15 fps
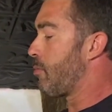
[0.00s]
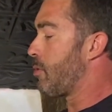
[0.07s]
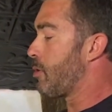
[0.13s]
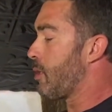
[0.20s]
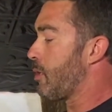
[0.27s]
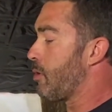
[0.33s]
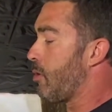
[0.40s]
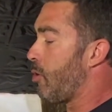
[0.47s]
Put
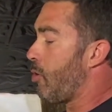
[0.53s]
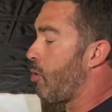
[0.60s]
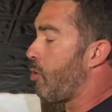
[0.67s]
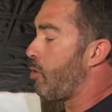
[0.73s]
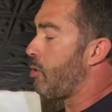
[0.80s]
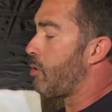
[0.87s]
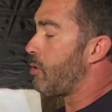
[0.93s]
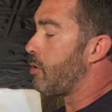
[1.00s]
that in the
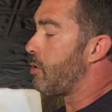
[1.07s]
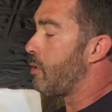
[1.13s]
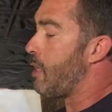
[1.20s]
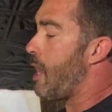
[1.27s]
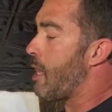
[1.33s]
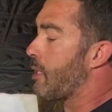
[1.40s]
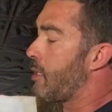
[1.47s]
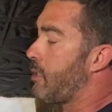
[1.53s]
hole,
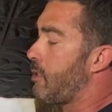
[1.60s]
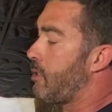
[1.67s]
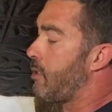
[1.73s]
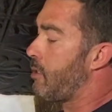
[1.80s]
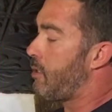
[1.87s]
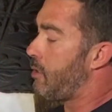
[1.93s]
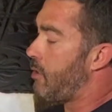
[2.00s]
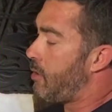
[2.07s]
lock it.
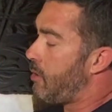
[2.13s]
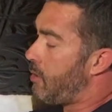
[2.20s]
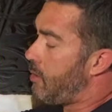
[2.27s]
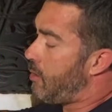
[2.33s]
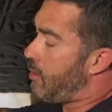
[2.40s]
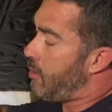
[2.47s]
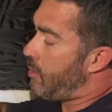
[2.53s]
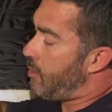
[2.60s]

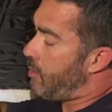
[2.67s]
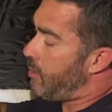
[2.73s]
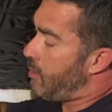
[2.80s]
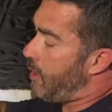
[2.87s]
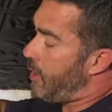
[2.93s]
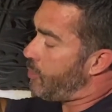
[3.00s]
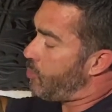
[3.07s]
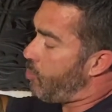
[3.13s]

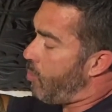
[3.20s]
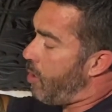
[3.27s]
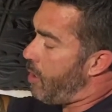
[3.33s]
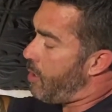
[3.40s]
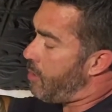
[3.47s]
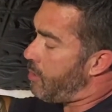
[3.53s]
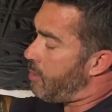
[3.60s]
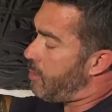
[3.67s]
Last
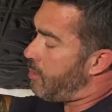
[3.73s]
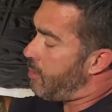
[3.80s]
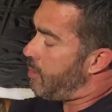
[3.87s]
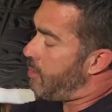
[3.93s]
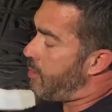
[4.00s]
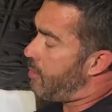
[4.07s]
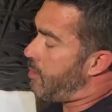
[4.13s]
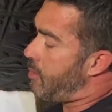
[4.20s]
wire,
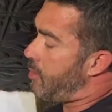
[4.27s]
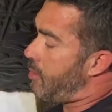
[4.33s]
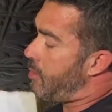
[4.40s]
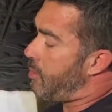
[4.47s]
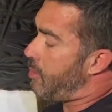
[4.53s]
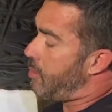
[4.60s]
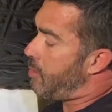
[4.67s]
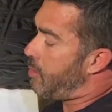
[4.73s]

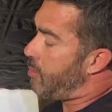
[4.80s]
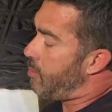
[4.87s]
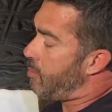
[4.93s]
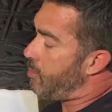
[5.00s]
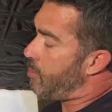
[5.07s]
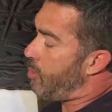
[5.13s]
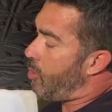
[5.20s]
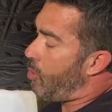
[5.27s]

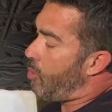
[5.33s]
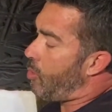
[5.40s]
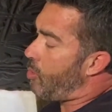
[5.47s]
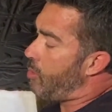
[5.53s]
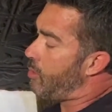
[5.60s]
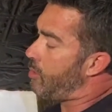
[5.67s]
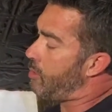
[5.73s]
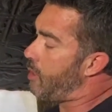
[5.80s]
the
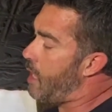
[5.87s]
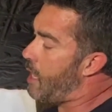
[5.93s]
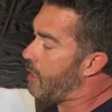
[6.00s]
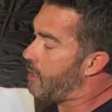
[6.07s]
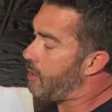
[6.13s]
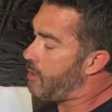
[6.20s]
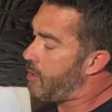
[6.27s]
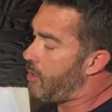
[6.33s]
hole,
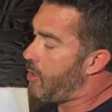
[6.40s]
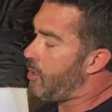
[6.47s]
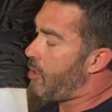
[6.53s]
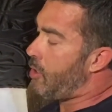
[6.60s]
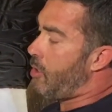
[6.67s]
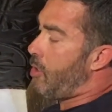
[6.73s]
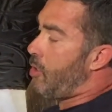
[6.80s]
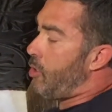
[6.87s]
lock it.
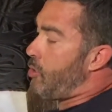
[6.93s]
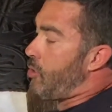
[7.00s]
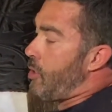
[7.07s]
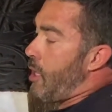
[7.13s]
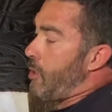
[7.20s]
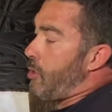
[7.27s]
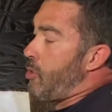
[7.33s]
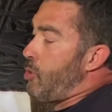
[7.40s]
So
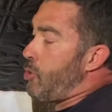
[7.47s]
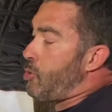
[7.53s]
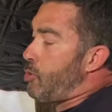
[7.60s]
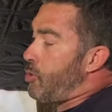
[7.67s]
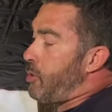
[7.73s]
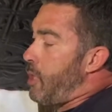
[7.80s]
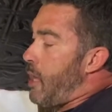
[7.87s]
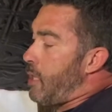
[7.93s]
now the
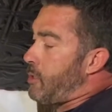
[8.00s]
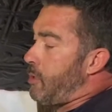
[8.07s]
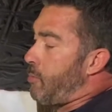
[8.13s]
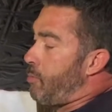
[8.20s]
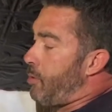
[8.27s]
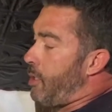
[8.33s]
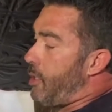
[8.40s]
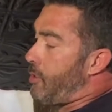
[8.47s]
neutral's locked
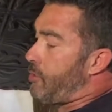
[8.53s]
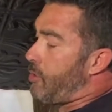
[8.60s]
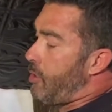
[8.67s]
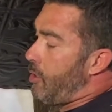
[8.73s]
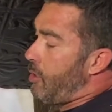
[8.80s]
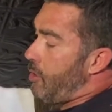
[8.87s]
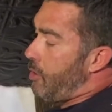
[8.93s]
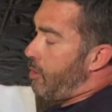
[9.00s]
in place.
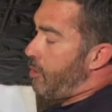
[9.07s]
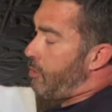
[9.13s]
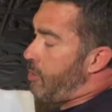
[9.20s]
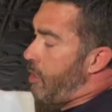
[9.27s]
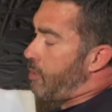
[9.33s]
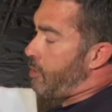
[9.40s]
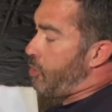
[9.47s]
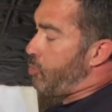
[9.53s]
We
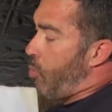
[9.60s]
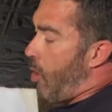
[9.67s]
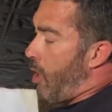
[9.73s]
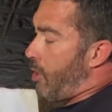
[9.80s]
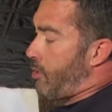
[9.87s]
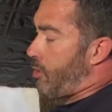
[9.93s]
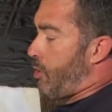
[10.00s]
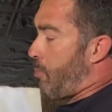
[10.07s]
tuck these
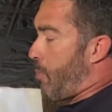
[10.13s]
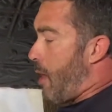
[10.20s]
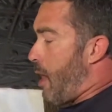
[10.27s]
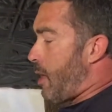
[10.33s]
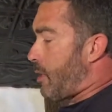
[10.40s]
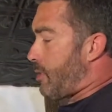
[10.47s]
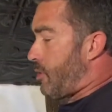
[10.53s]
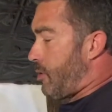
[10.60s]
wires in the
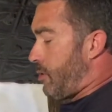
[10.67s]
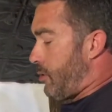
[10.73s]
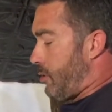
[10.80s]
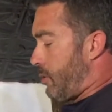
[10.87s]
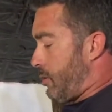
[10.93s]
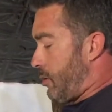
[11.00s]
box.